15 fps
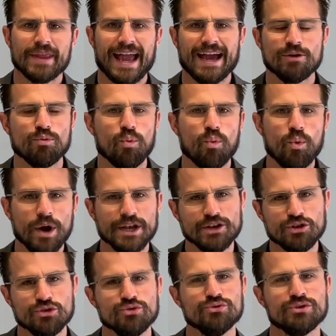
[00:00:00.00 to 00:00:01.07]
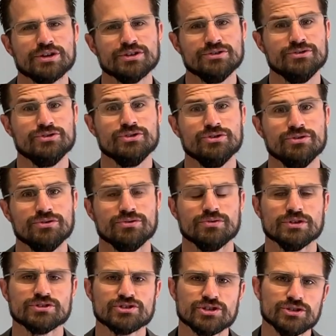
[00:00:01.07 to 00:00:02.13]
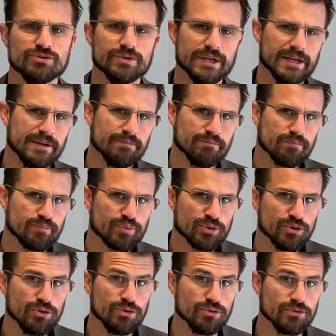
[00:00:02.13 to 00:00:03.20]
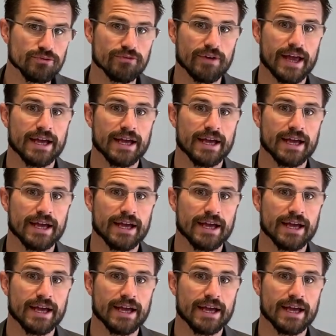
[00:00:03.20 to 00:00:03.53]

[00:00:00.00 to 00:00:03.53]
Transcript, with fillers: and what you can do to improve